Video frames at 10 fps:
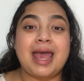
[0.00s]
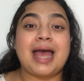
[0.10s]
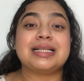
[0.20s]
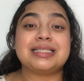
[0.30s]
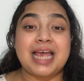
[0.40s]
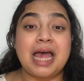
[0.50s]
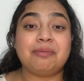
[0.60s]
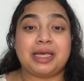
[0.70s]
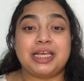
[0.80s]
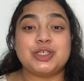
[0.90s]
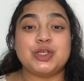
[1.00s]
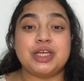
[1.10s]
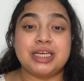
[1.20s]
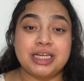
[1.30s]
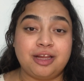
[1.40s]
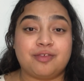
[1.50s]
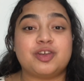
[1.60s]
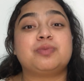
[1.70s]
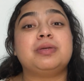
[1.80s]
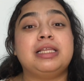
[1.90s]
And damage in nerves
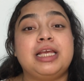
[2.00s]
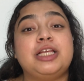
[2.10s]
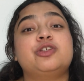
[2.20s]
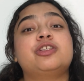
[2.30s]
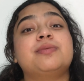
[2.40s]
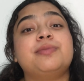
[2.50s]
may lead to some